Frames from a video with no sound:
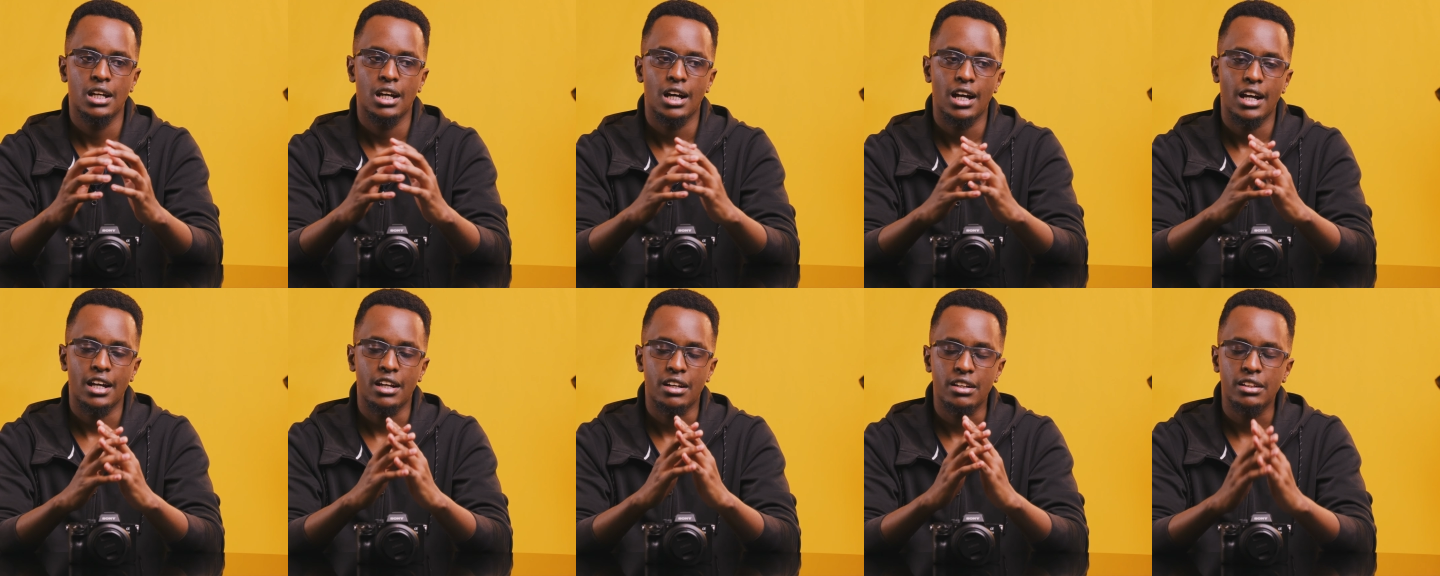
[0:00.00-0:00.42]

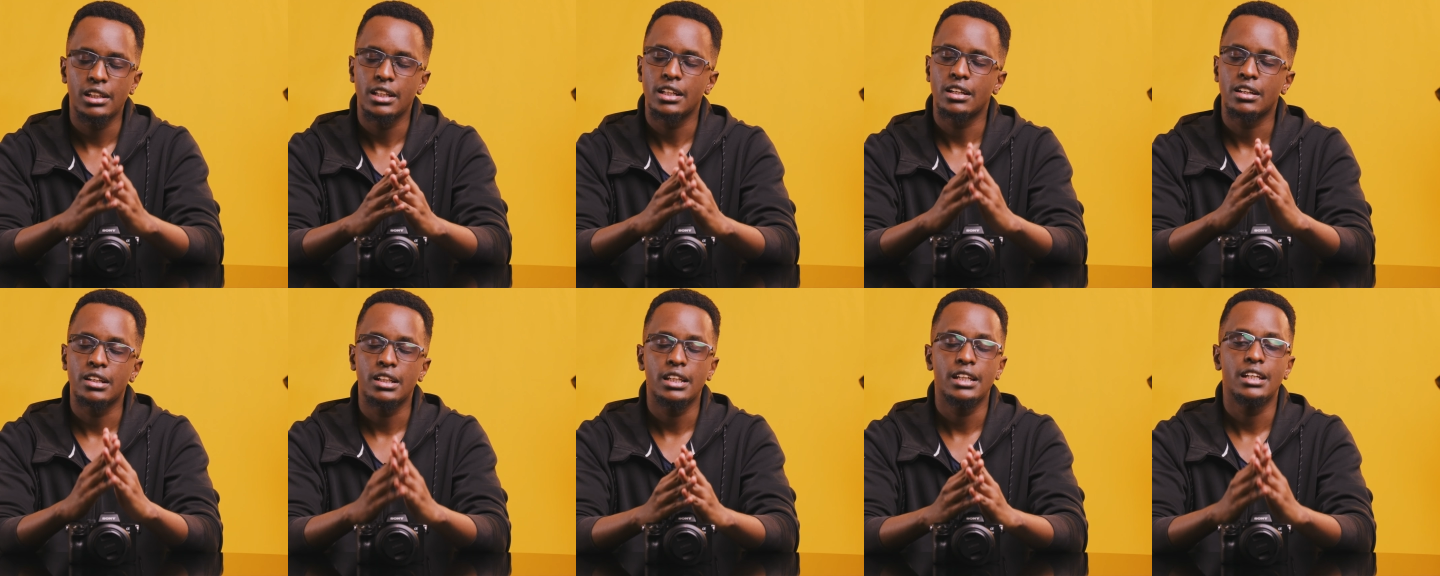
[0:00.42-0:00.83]
I
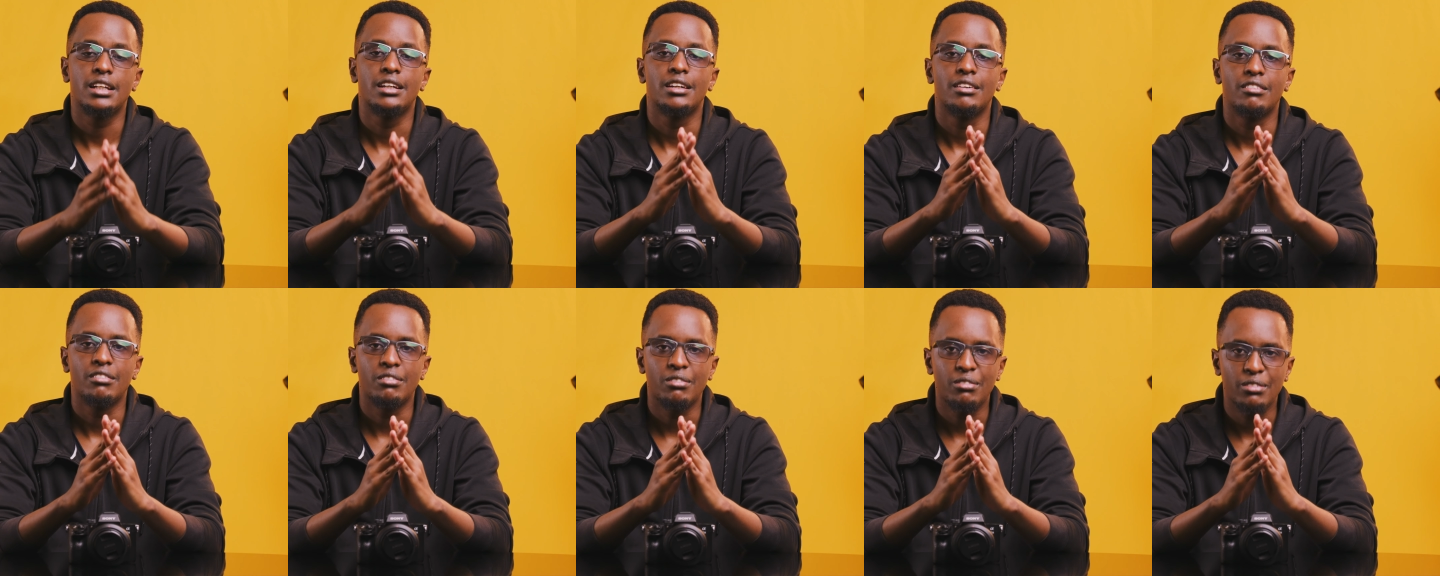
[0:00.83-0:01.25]

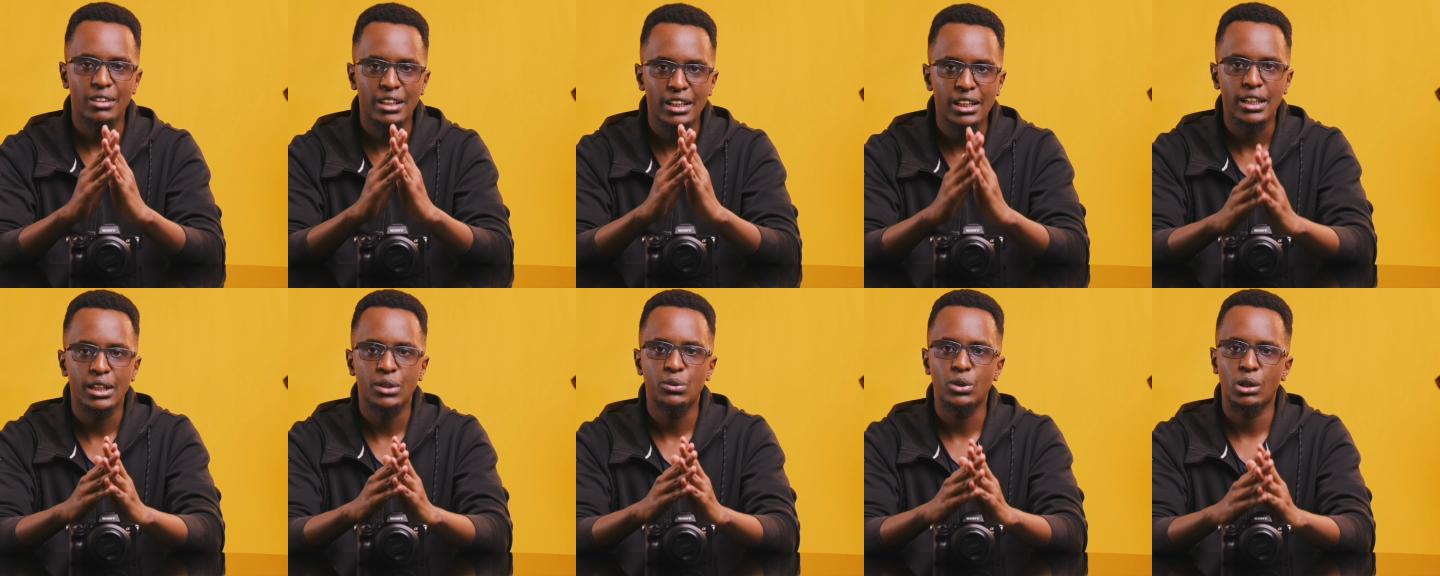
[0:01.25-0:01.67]

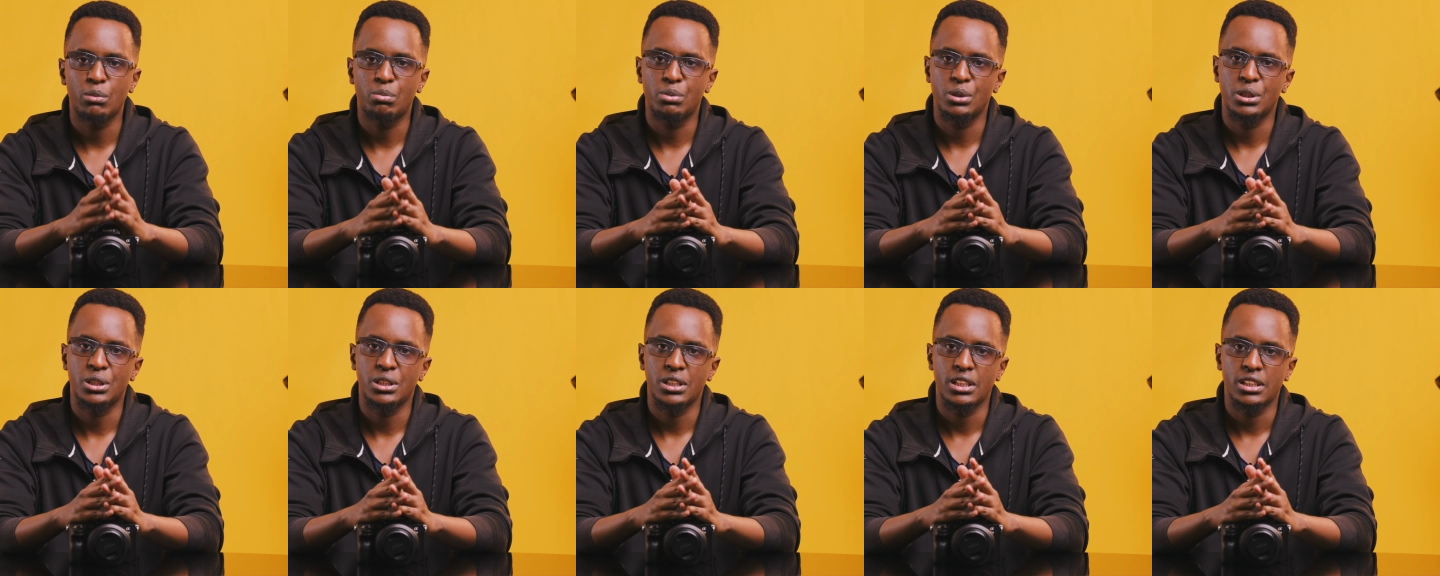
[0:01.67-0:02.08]
really do
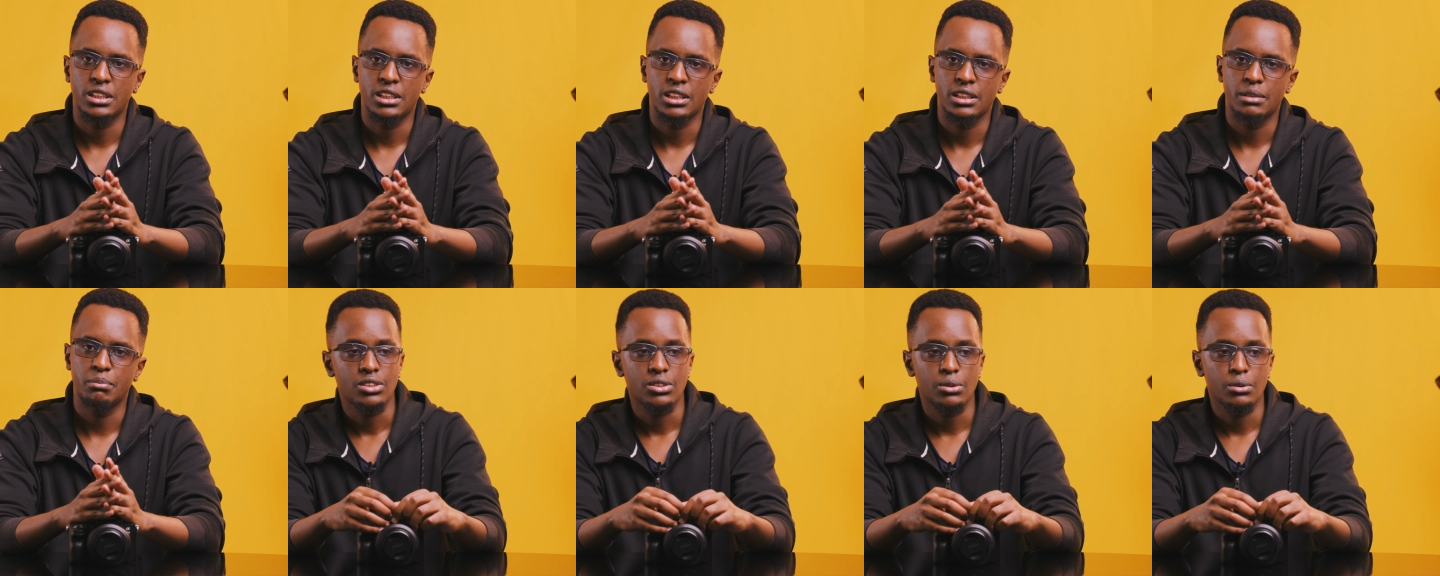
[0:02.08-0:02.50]
appreciate
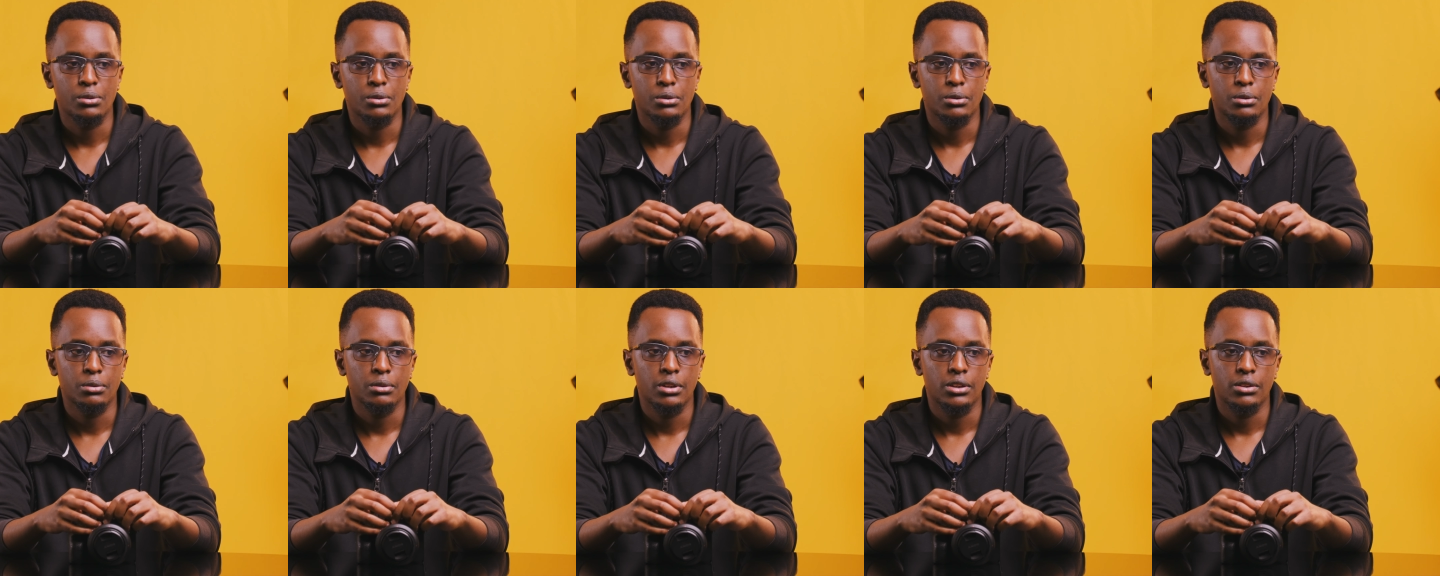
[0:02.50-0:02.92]
it.
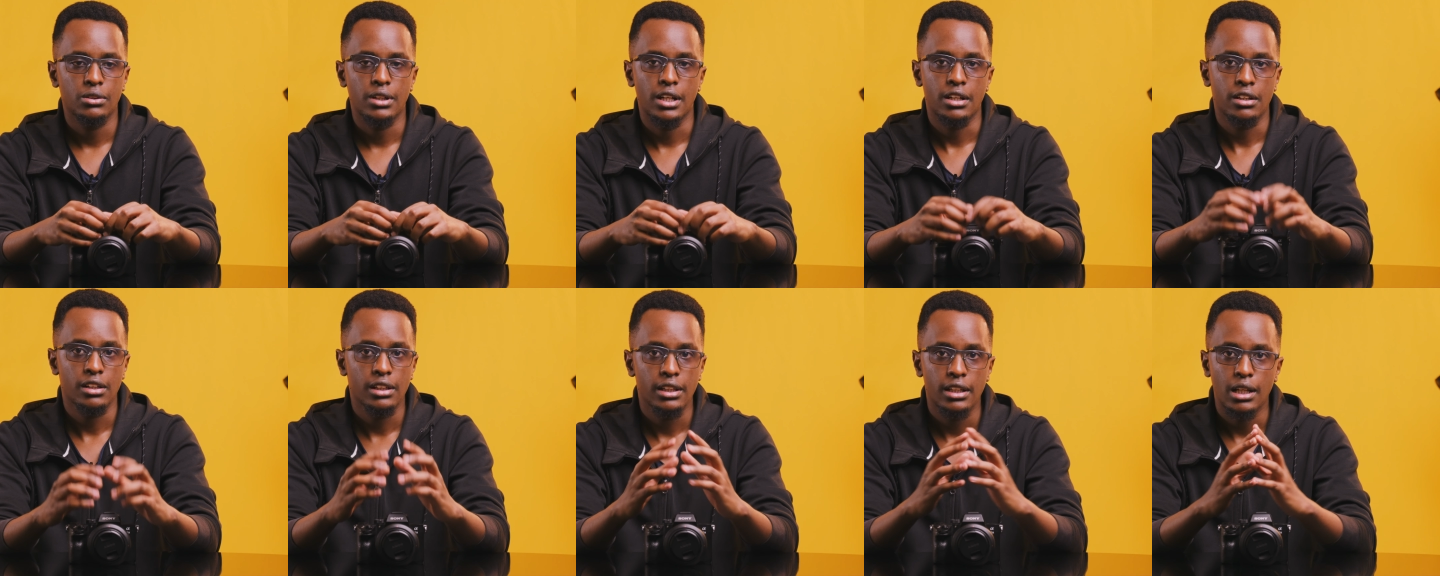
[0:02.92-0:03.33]
So, you know,
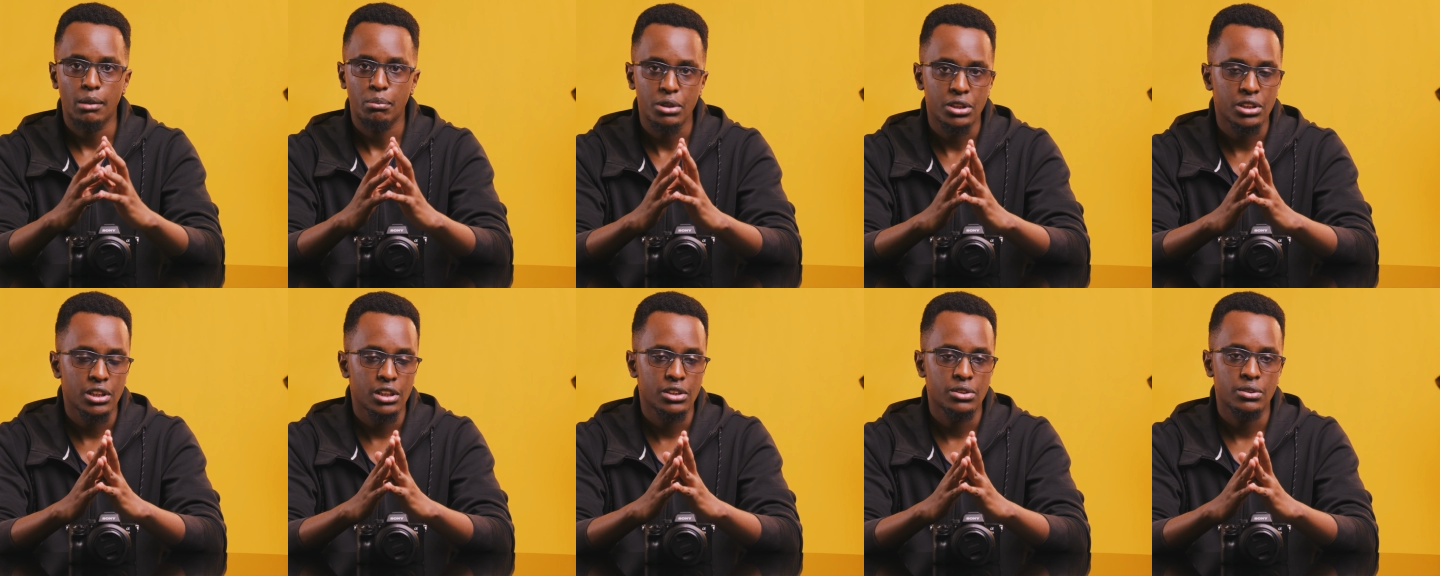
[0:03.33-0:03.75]
I really
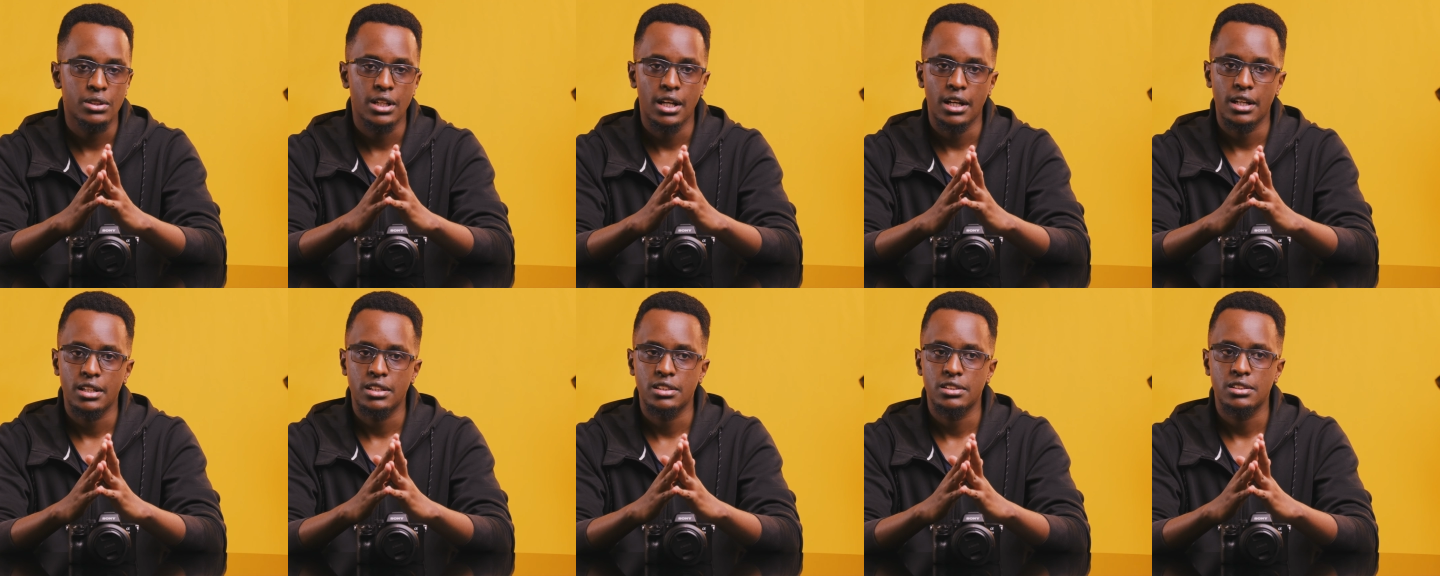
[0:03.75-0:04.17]
appreciate you
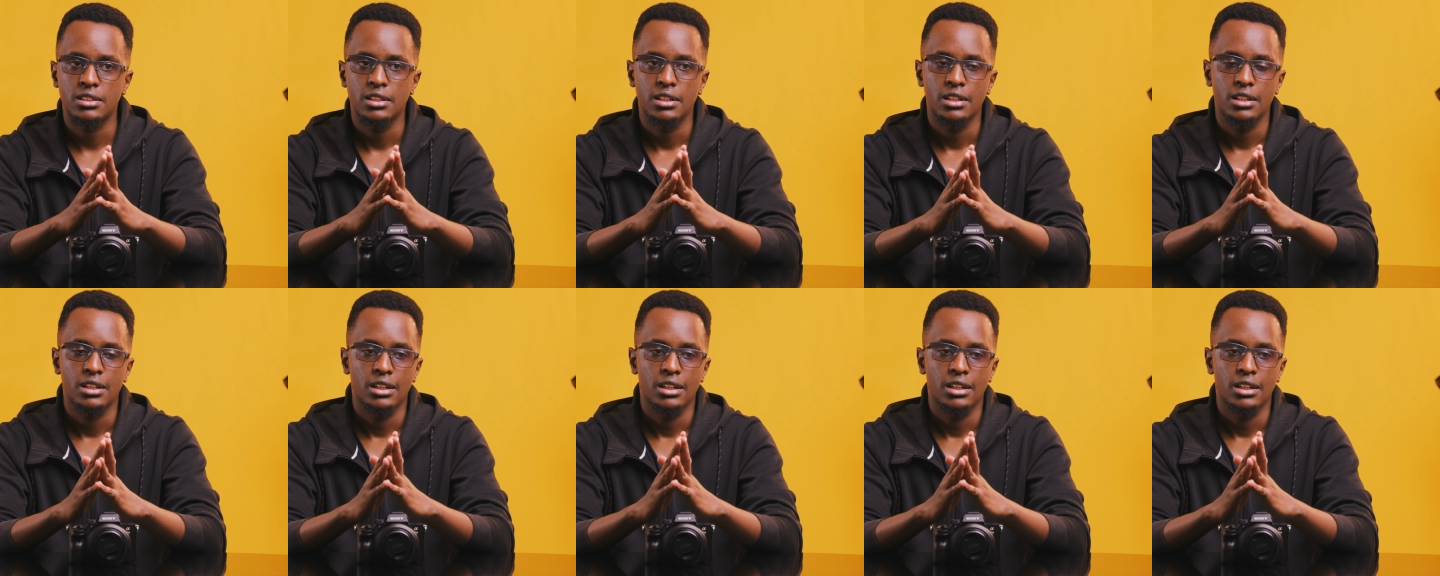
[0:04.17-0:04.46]
guys.